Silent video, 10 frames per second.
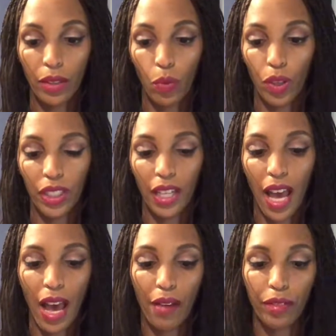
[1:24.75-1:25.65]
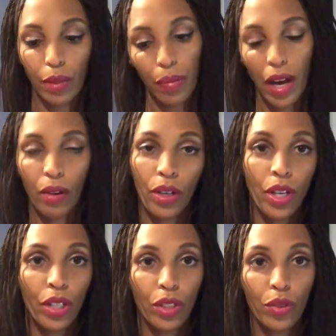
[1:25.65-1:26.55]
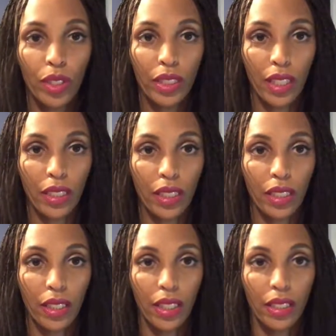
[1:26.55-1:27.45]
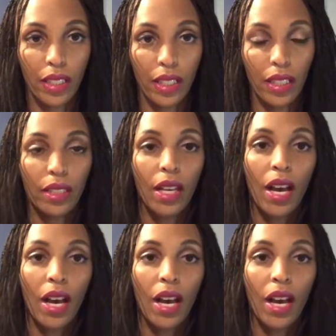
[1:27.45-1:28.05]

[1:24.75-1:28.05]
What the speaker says: and 1 1/2 is about 360 cc's.